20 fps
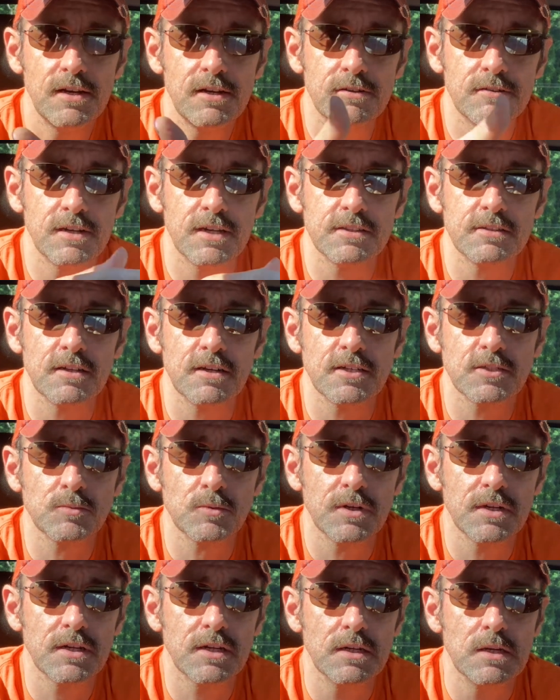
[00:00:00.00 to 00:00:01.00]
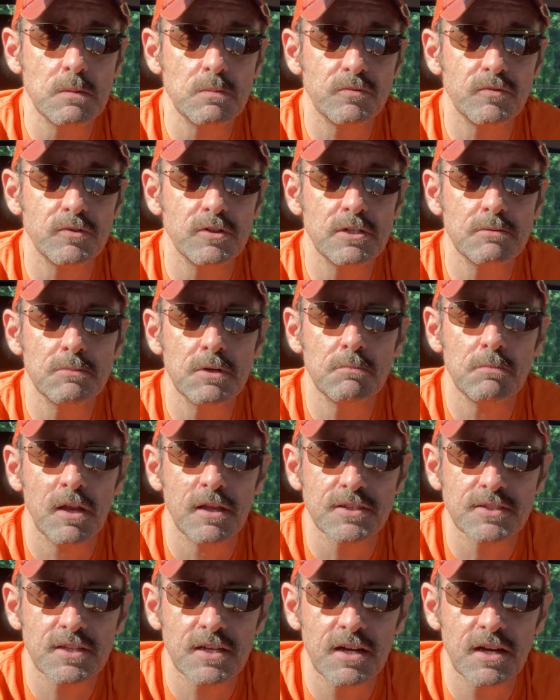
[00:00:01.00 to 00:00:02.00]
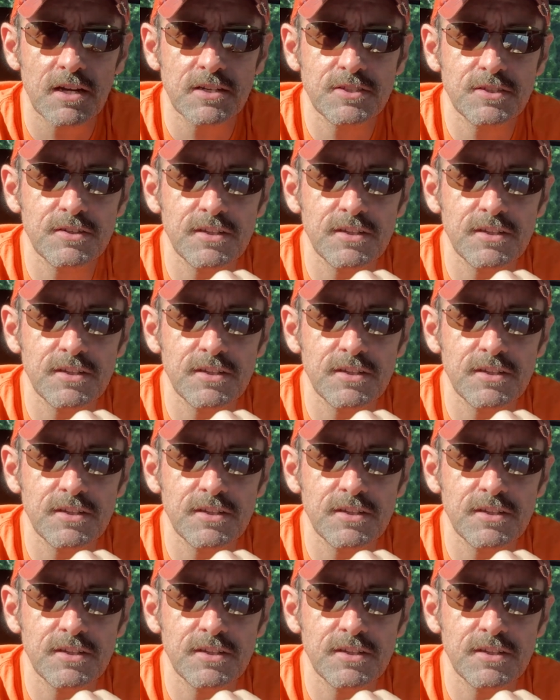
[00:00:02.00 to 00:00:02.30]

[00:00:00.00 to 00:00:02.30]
Right there is where it comes from. But bless God,